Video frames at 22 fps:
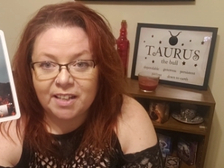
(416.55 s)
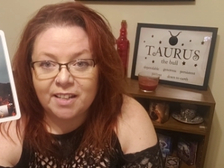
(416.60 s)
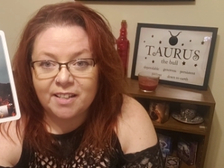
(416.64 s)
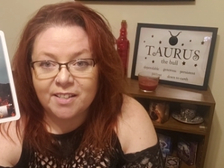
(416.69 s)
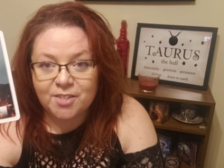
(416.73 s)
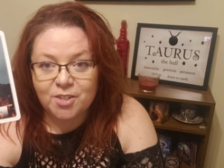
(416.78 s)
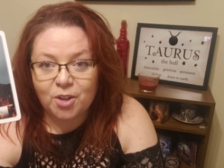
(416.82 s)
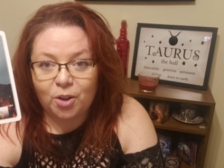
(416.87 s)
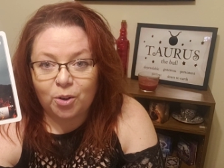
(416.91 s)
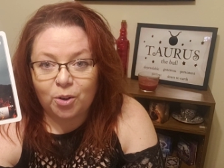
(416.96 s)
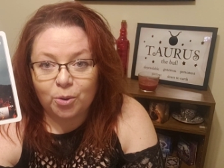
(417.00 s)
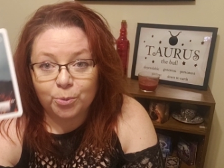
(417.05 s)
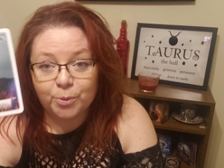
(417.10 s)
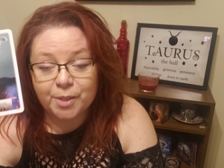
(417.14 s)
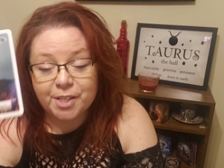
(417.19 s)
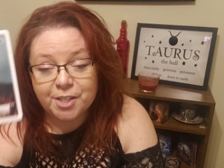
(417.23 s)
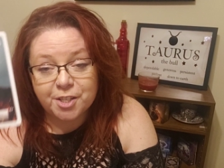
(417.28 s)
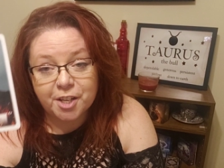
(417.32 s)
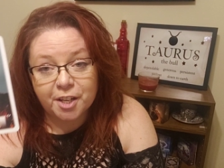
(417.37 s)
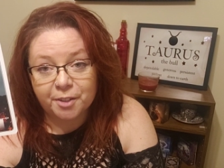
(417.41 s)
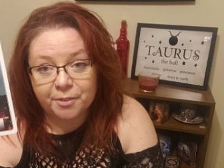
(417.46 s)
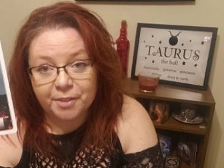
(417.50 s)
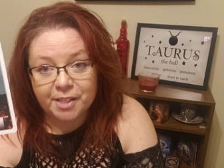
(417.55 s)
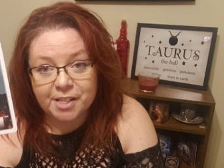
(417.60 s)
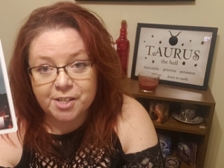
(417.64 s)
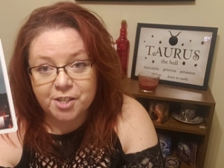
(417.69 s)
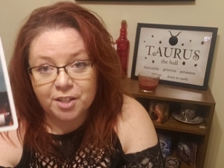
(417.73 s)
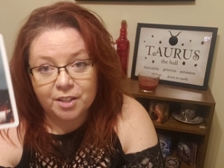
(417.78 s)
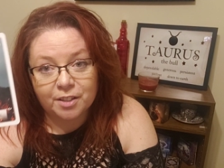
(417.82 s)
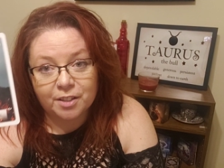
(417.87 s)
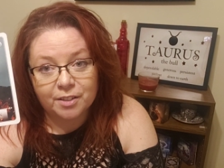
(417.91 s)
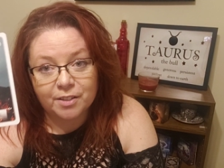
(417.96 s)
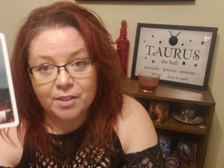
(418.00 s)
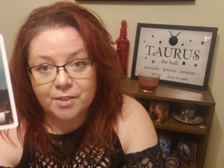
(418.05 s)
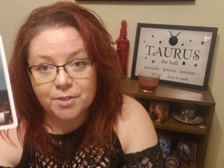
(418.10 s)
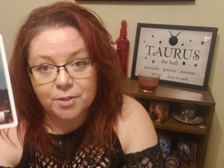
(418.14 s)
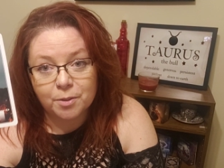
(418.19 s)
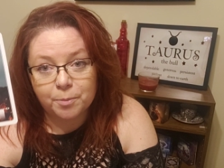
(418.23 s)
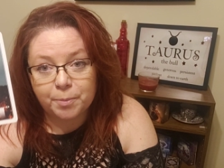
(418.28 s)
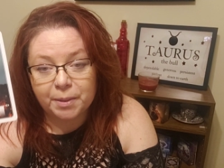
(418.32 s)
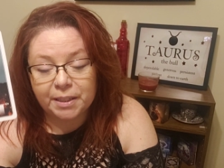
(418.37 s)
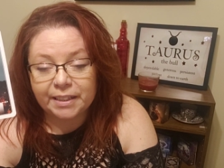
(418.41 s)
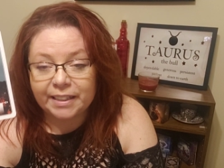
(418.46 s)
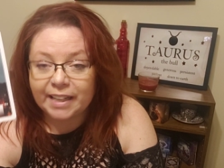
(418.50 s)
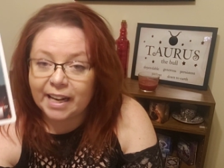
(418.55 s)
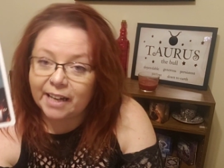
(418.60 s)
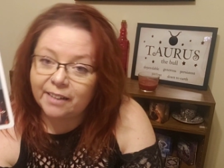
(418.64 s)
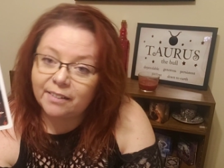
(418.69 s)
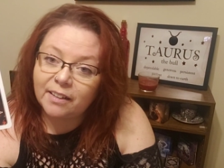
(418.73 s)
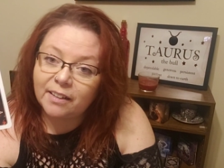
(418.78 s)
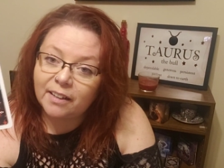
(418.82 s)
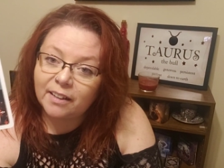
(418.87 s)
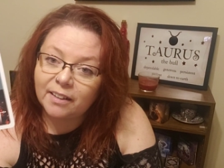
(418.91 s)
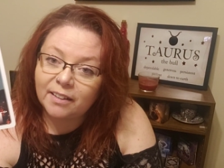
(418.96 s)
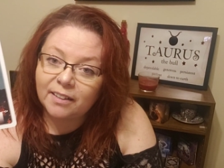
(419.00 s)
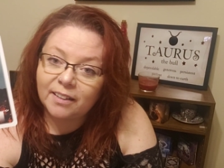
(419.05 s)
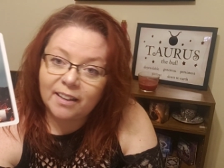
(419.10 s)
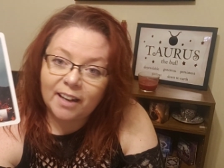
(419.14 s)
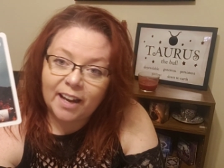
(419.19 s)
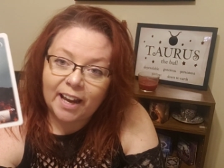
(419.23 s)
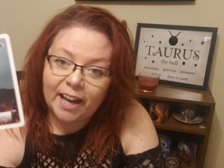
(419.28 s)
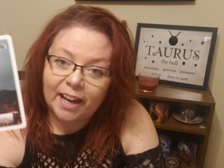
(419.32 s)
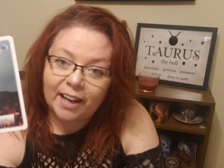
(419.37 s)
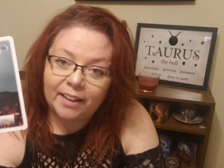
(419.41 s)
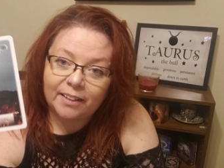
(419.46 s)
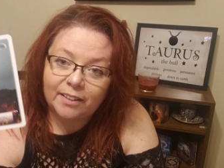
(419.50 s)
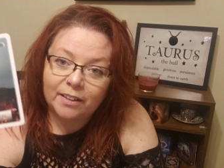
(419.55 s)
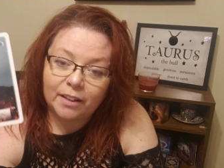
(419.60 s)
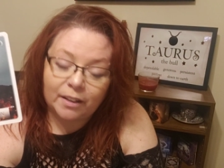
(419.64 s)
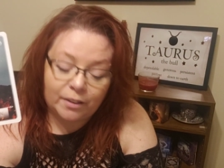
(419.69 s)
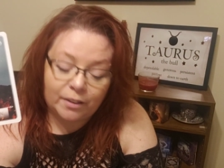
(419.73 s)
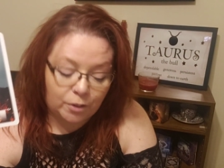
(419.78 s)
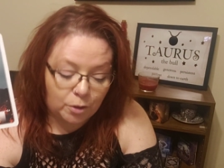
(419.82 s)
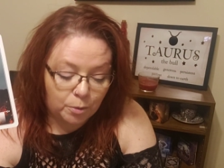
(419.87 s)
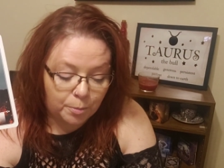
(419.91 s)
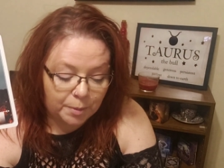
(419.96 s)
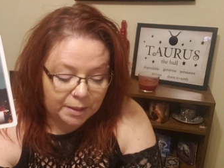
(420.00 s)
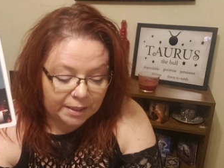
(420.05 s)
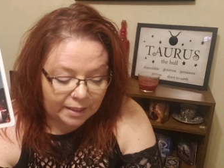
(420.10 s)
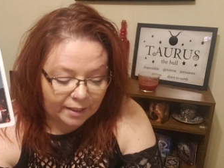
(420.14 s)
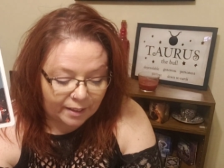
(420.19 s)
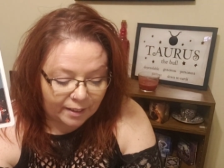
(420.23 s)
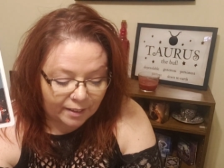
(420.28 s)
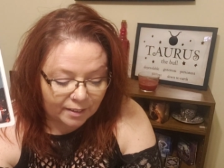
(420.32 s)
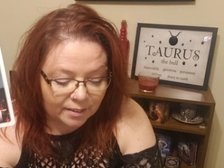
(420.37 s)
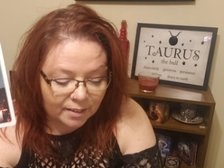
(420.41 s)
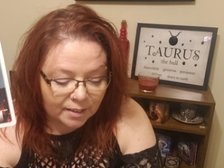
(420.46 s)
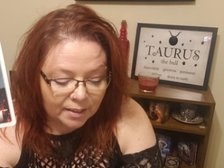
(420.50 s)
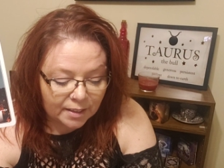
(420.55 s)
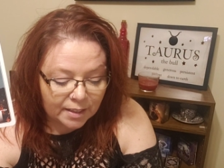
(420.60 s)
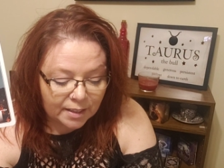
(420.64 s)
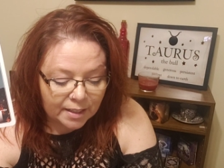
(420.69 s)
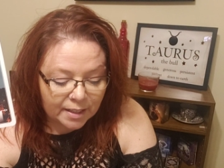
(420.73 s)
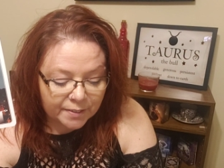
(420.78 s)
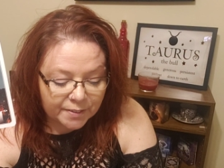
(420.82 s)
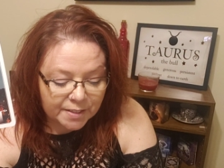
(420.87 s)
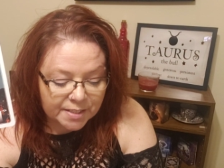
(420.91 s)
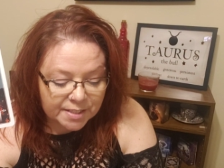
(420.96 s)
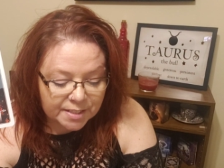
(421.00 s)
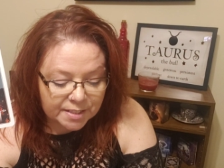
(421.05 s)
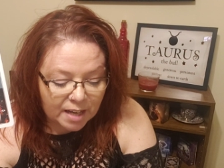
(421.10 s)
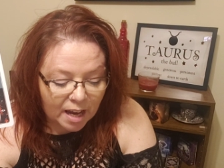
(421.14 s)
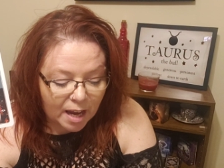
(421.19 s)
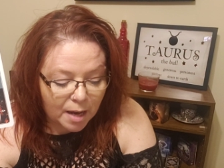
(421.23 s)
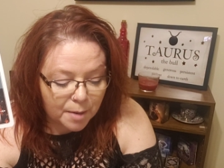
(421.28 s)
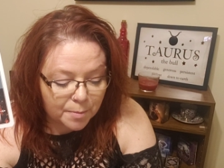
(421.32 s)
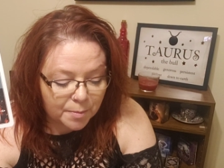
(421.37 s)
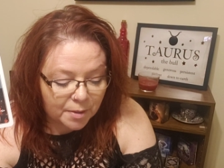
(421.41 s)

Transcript: So regeneration can also be an ending and a new beginning. This time